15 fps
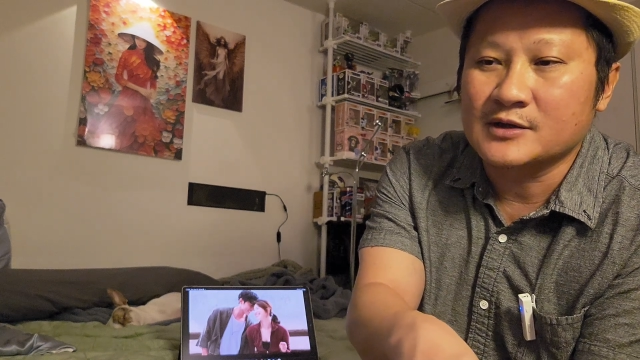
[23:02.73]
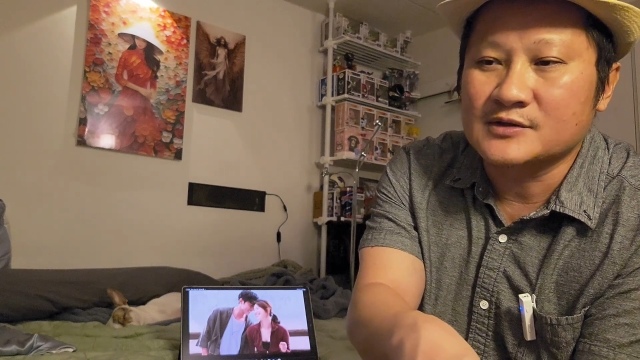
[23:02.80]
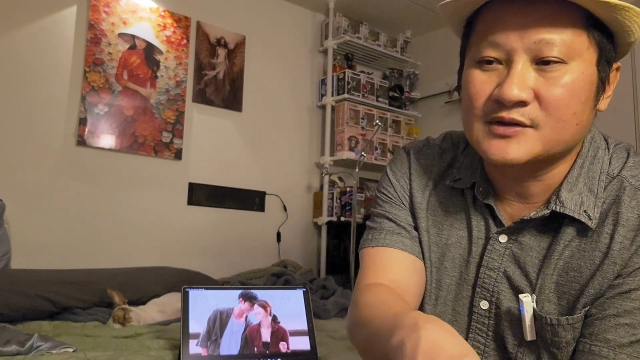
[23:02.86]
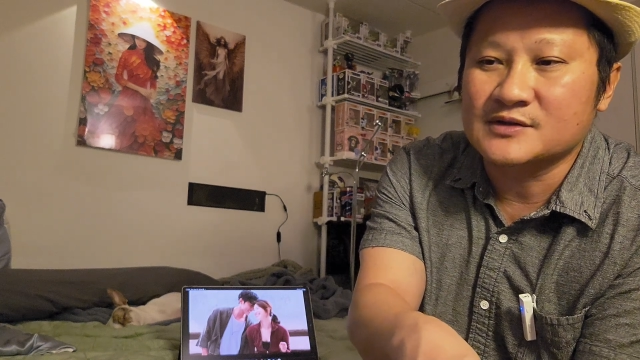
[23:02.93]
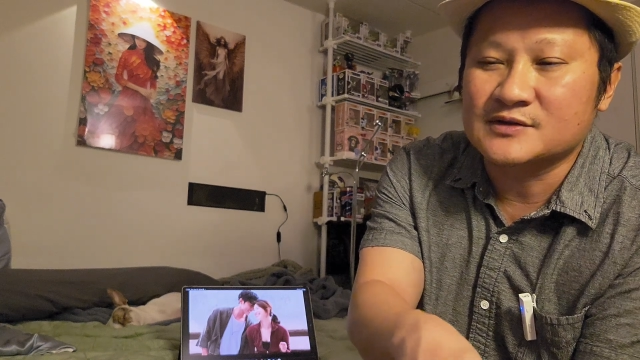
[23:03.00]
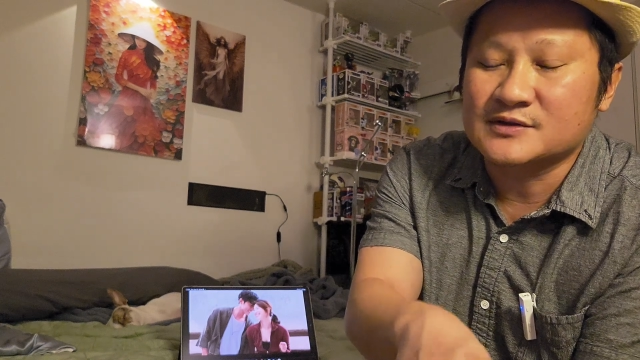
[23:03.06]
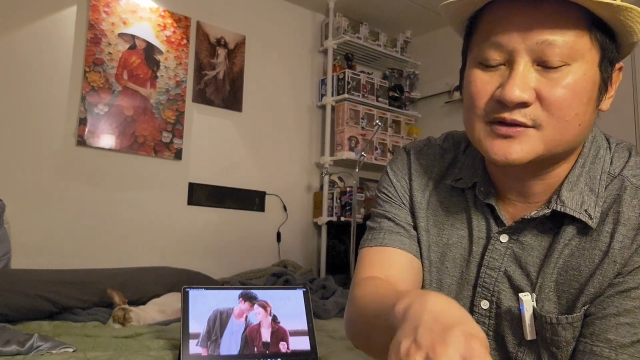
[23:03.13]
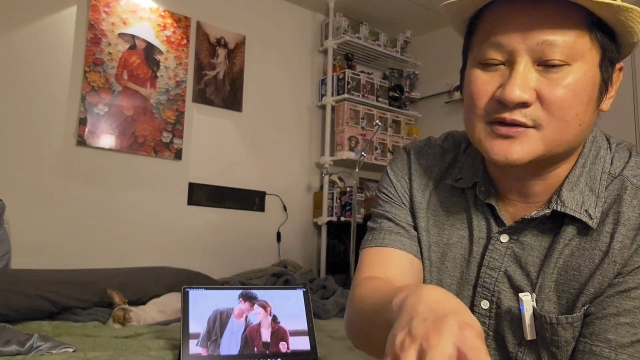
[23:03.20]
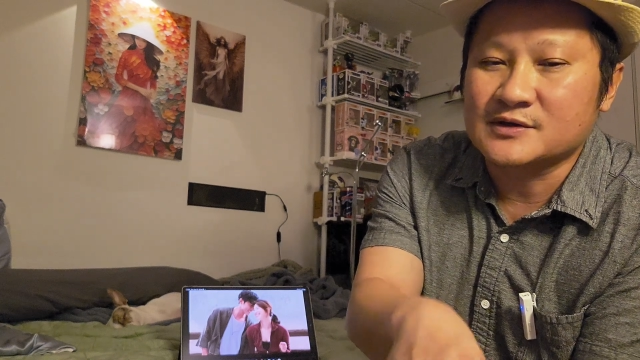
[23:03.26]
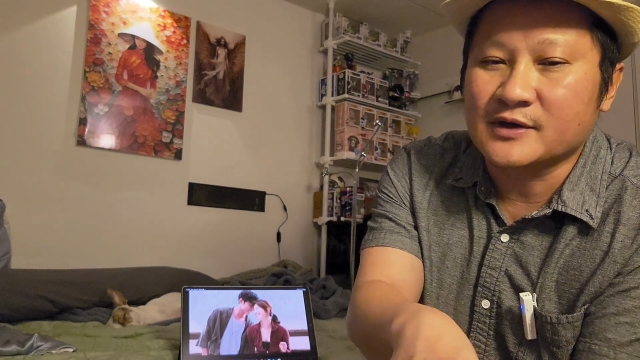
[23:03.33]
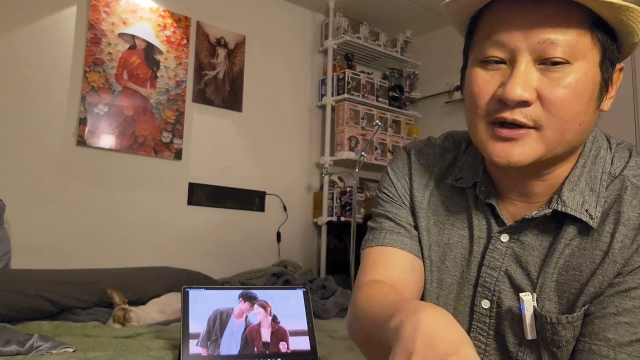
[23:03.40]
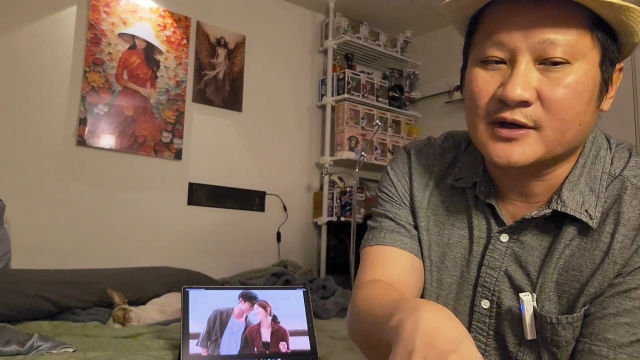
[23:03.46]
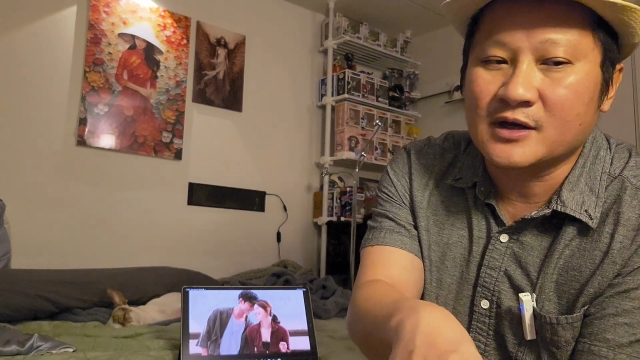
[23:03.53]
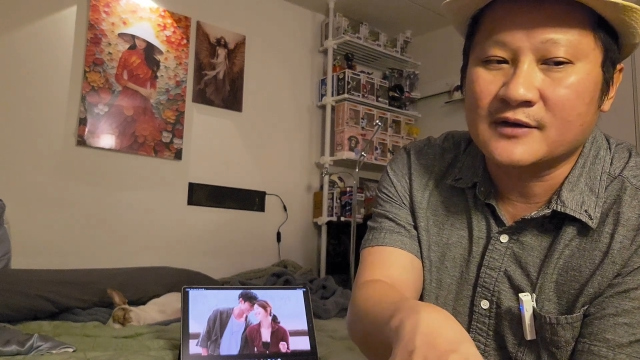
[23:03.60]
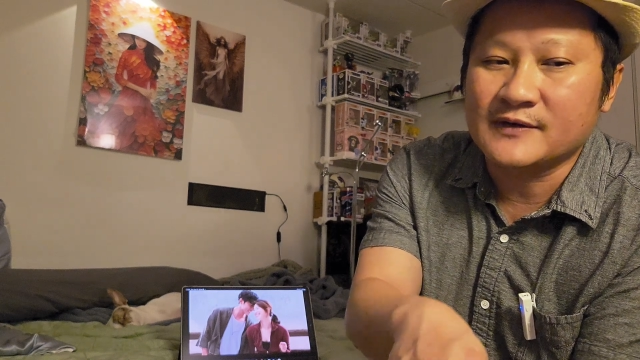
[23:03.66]
She
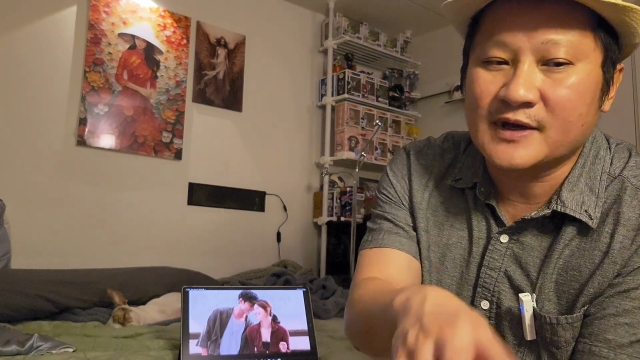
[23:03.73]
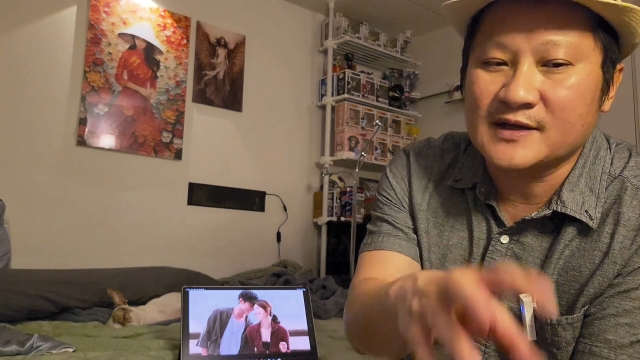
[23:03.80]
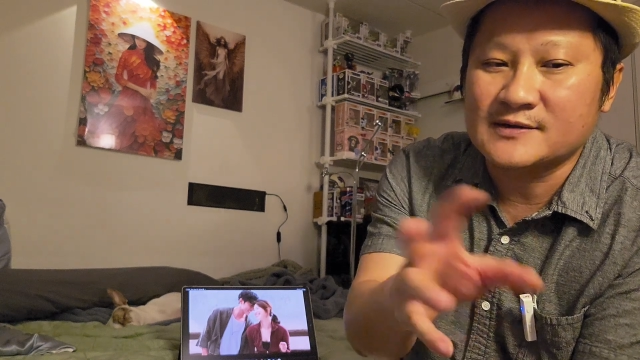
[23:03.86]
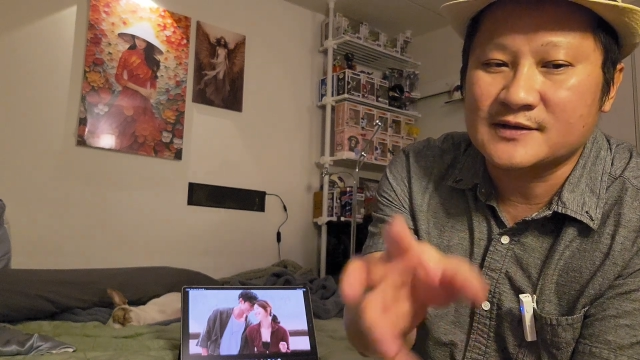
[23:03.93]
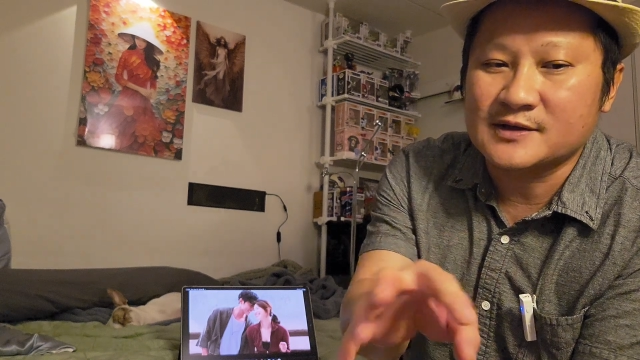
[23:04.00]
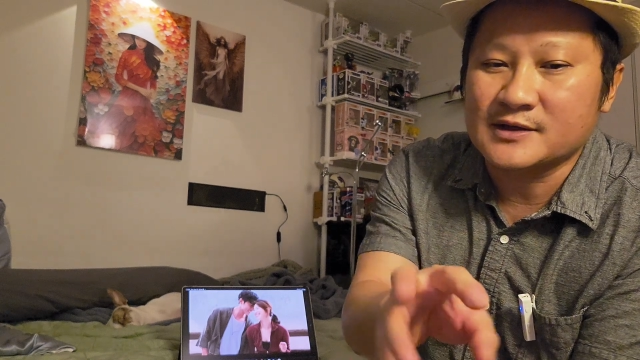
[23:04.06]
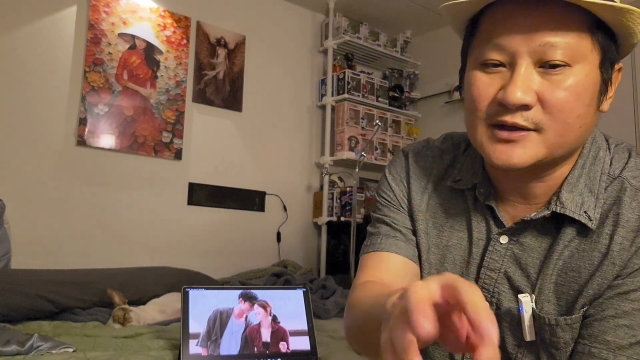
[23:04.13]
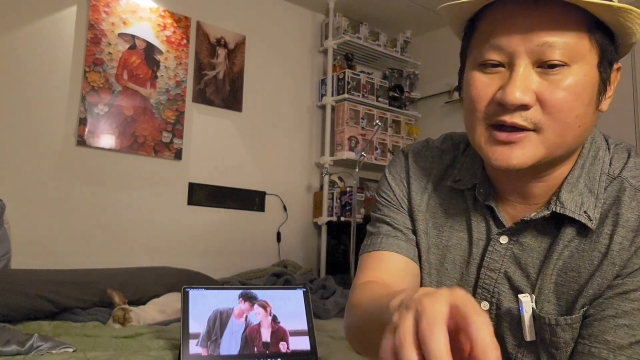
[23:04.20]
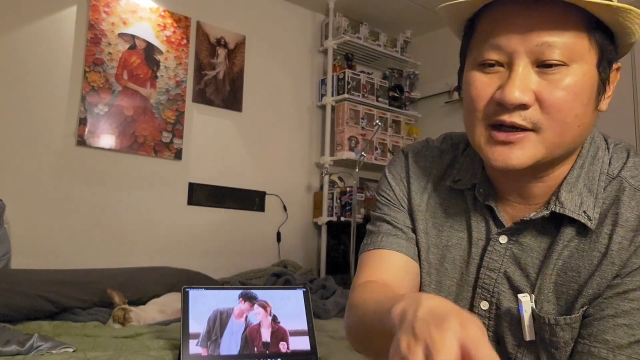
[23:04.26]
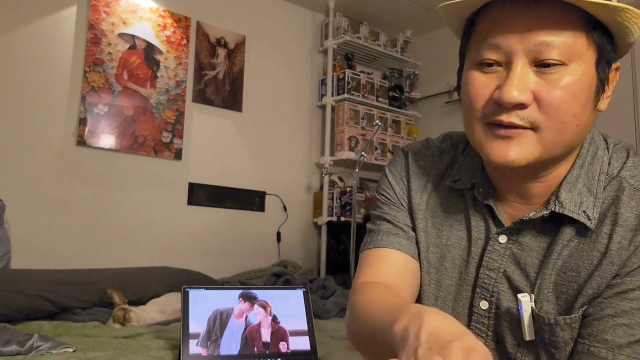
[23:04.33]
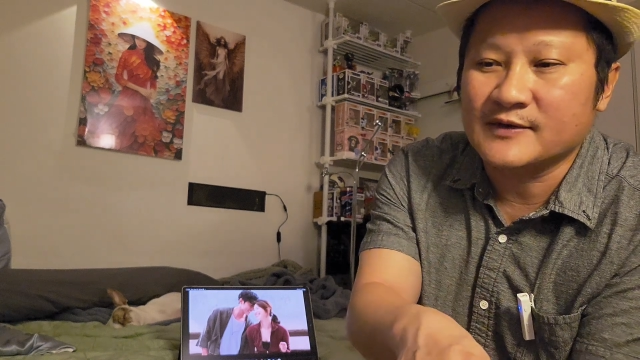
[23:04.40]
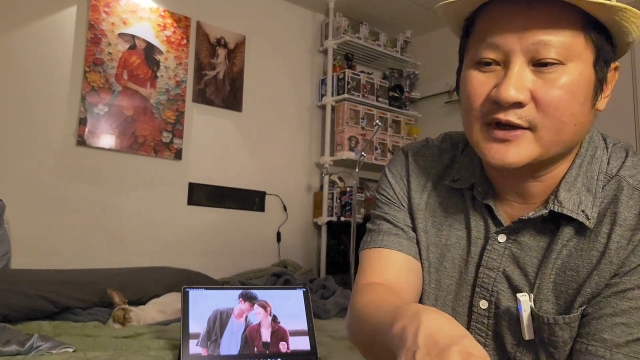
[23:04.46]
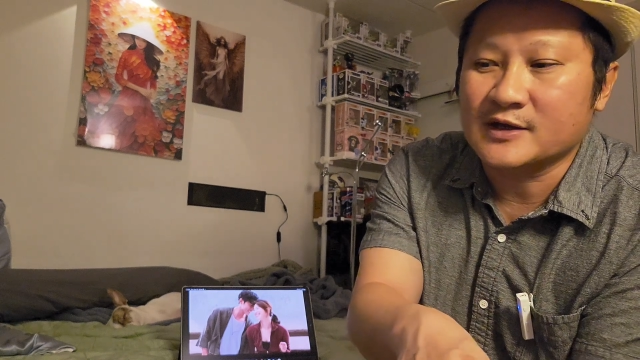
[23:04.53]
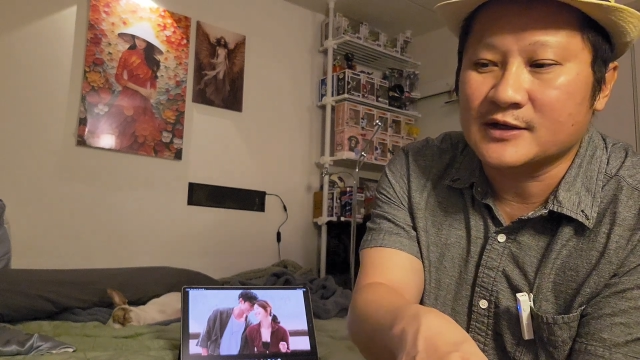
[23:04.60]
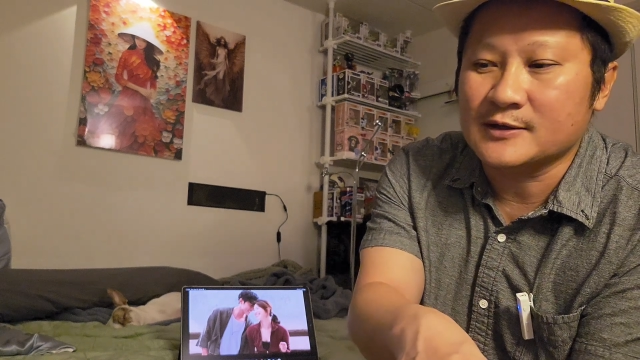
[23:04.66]
started off as a kind
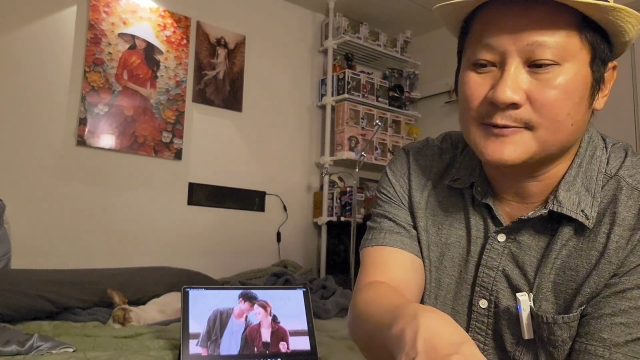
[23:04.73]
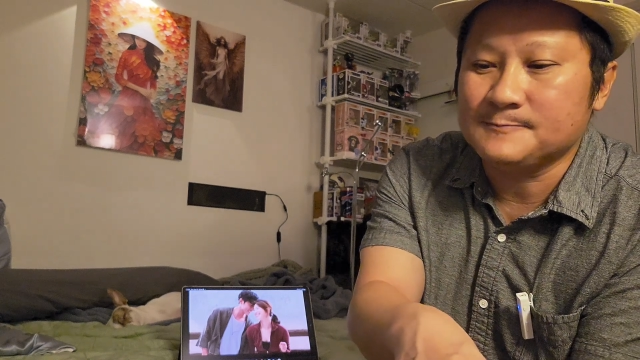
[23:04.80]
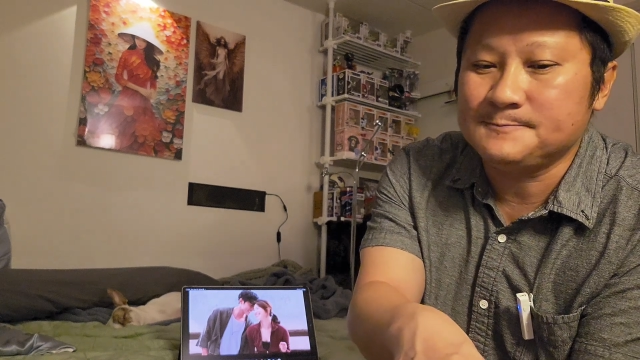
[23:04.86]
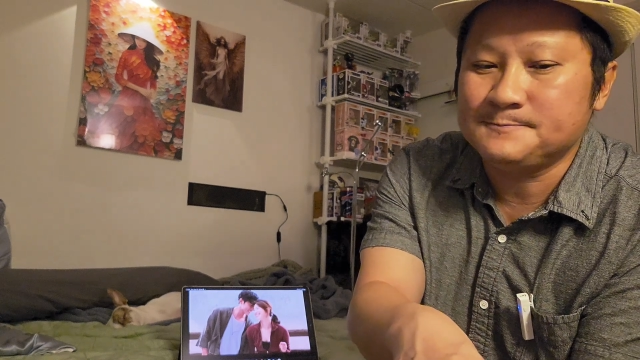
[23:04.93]
of like